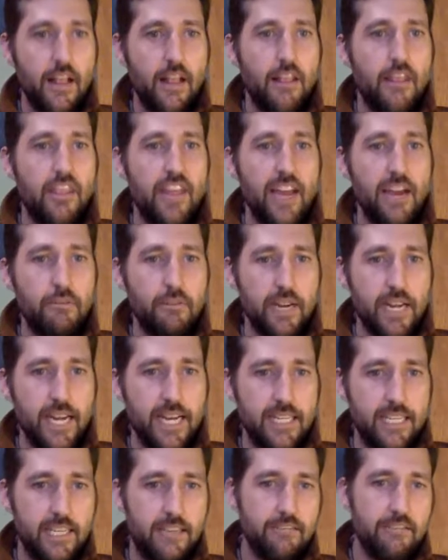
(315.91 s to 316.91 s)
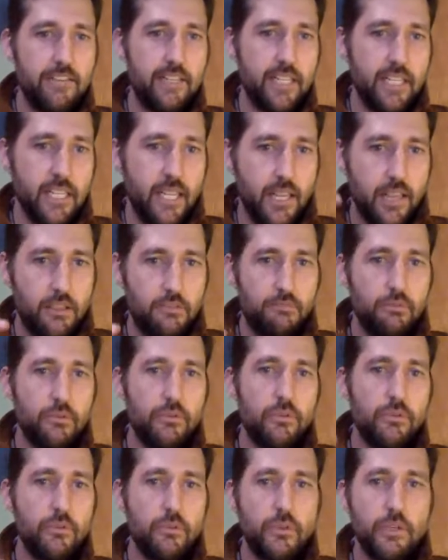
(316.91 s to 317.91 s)
that reactivity
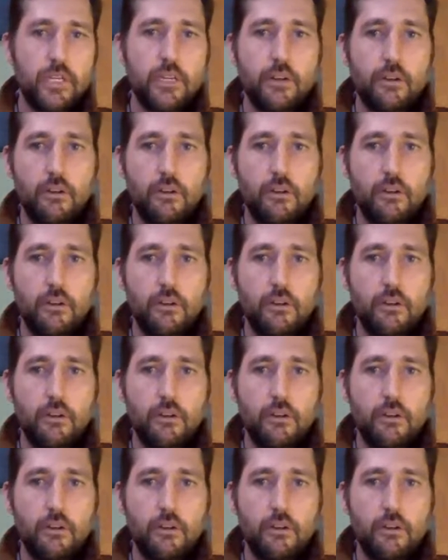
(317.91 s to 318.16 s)
through,